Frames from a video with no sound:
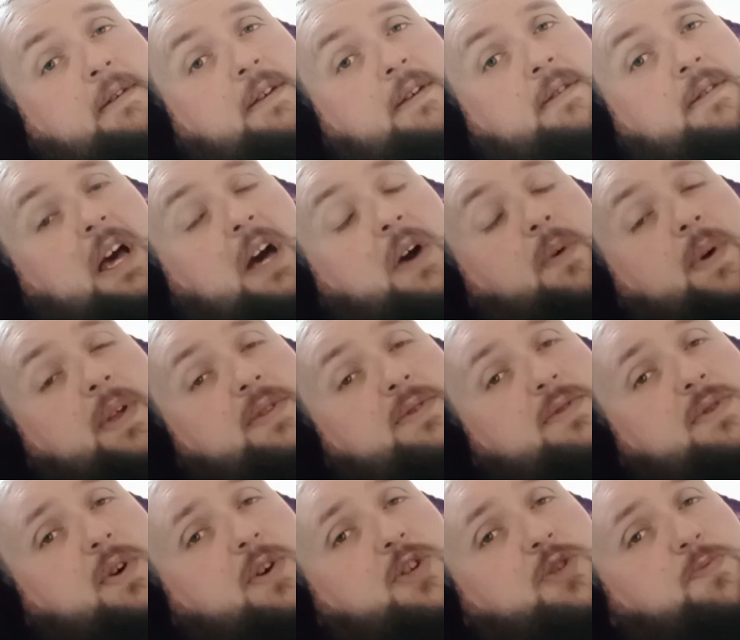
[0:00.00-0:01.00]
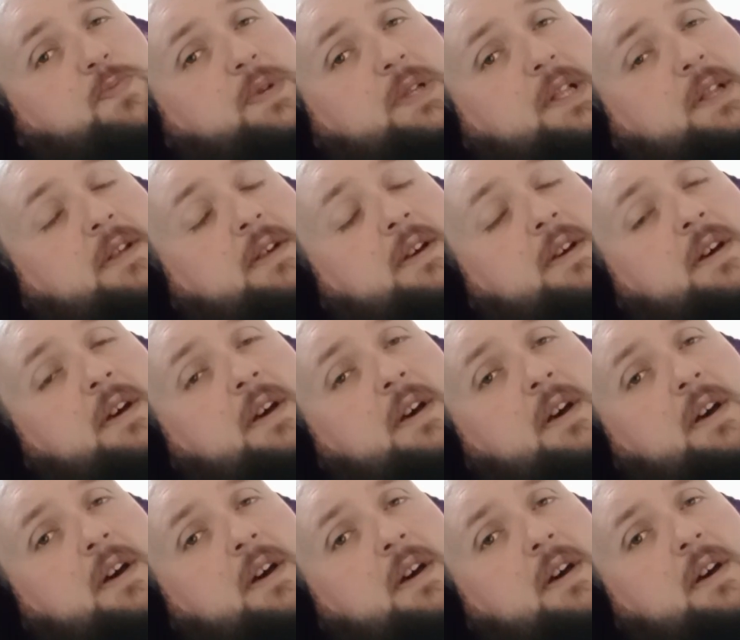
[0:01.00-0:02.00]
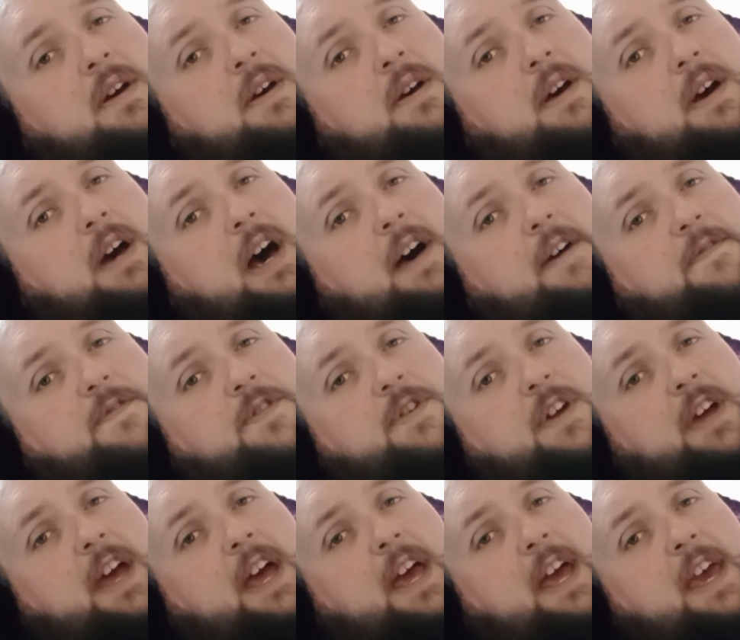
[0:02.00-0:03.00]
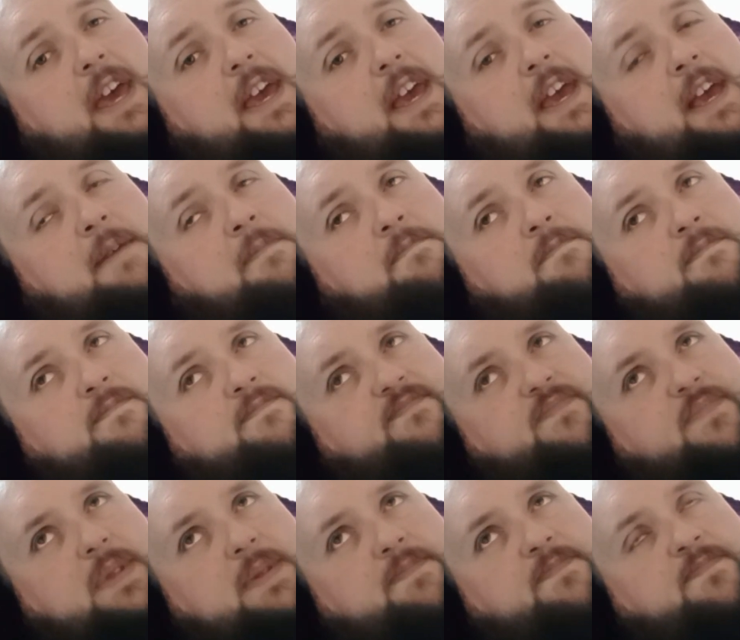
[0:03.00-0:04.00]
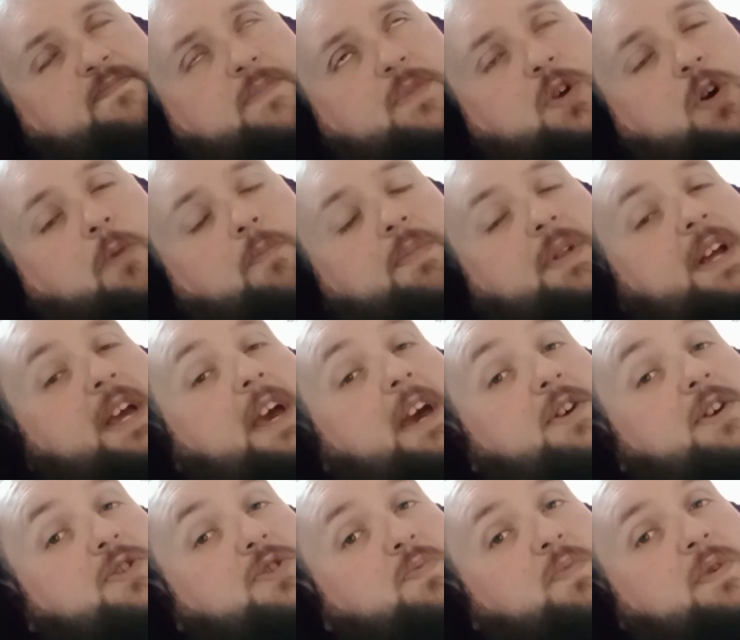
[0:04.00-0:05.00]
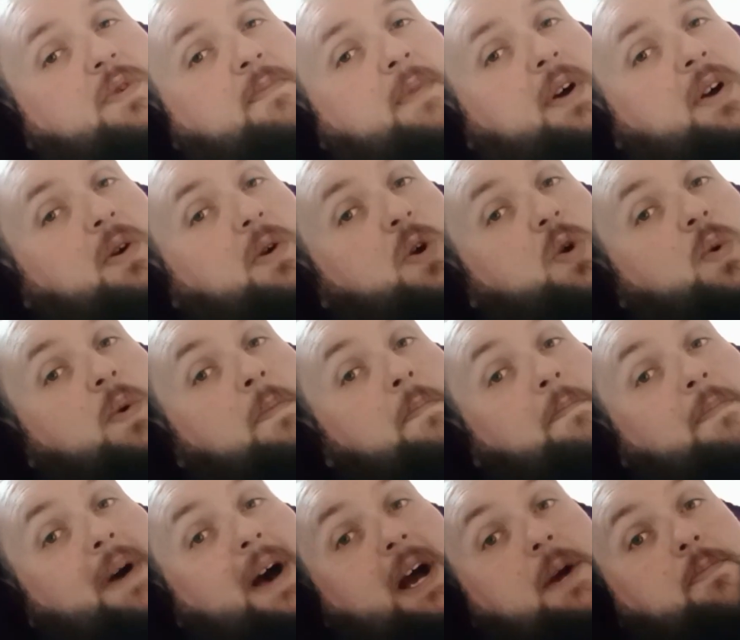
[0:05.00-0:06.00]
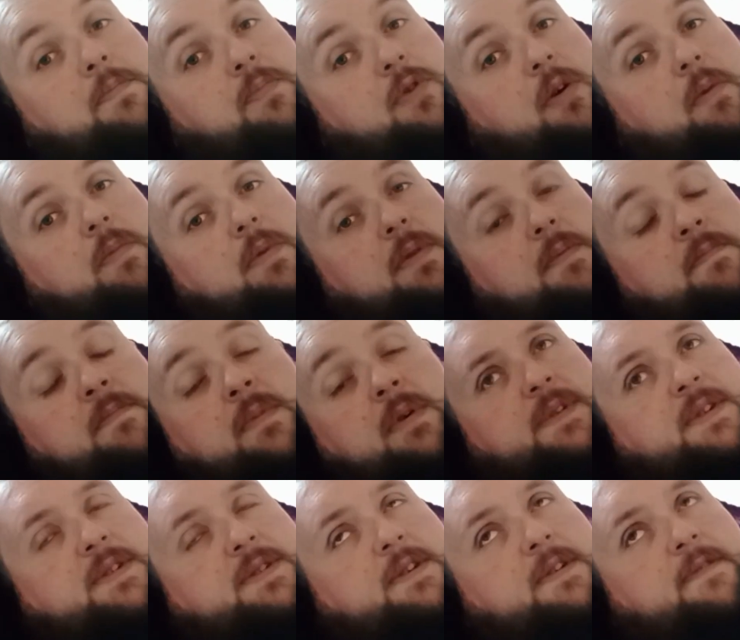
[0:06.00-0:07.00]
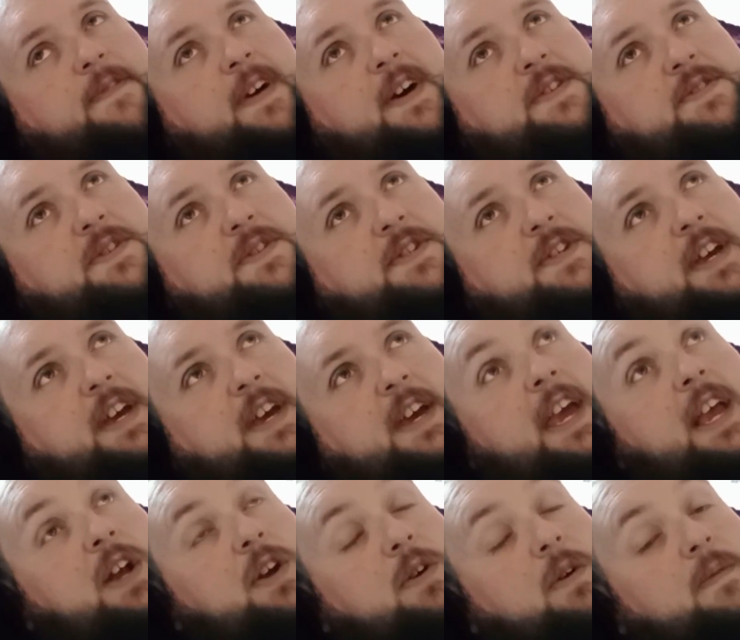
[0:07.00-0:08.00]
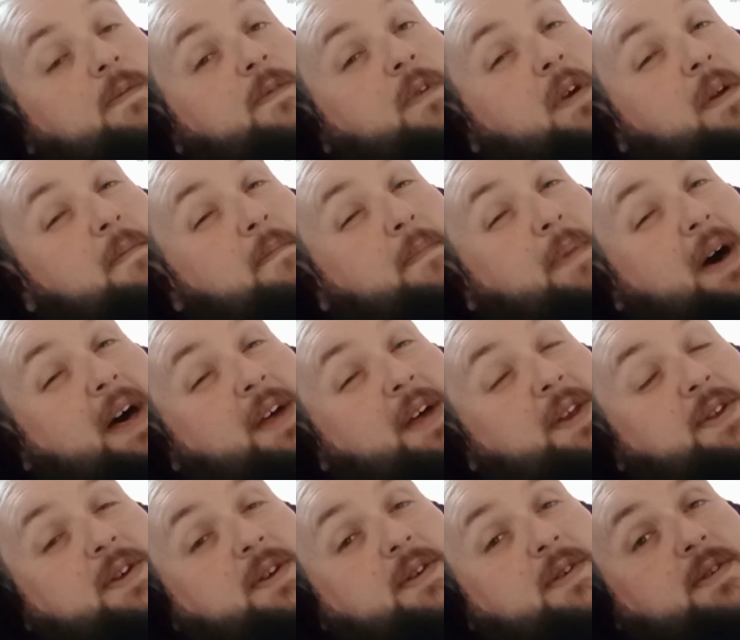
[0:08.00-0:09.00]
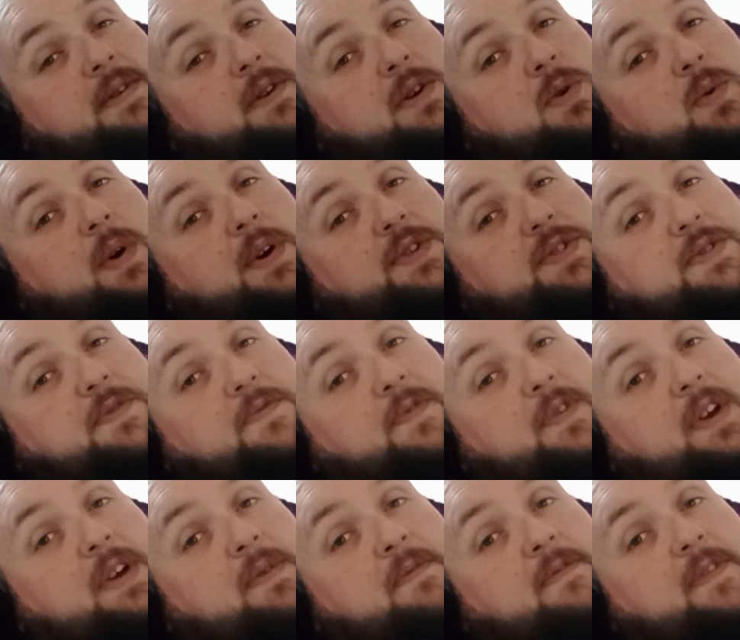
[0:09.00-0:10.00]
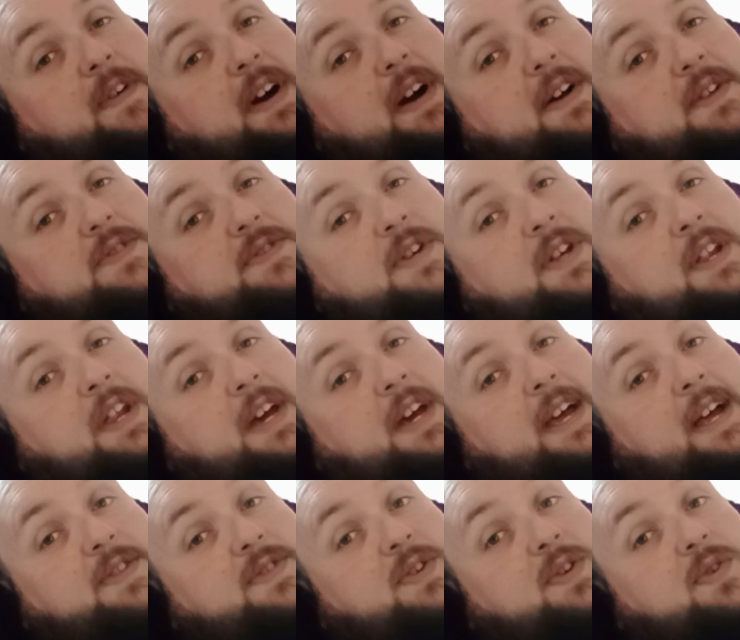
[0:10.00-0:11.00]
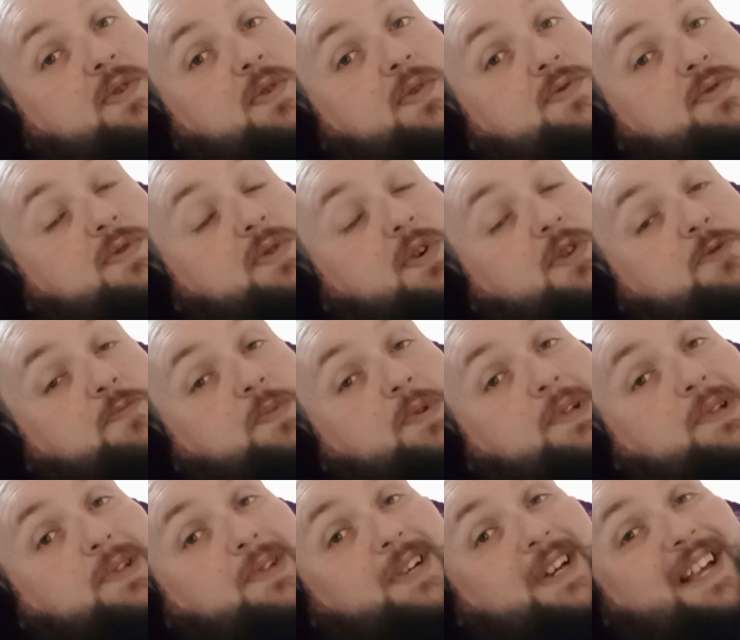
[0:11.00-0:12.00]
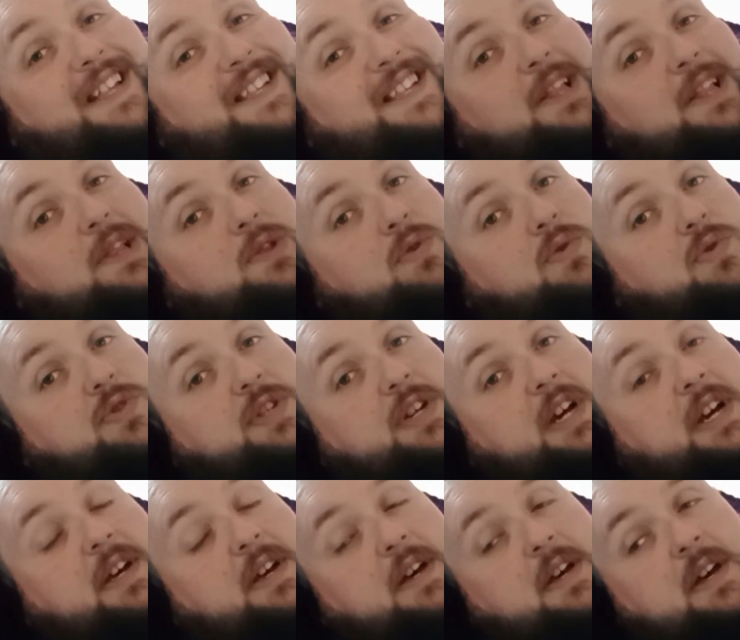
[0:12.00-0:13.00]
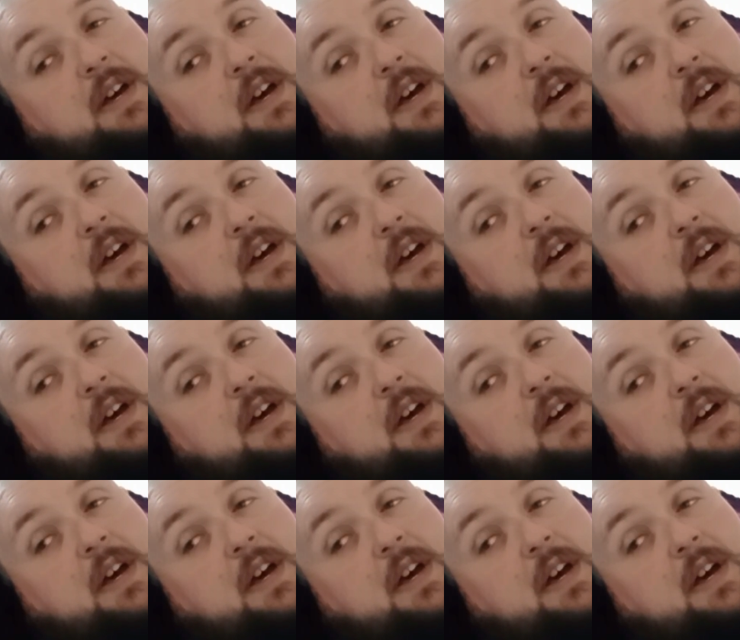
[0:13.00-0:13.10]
I went to the hospital after a complication with my ongoing back problem. Suffice to say, it got very bad, quite severe in fact, and I had to go to the hospital to get it looked at.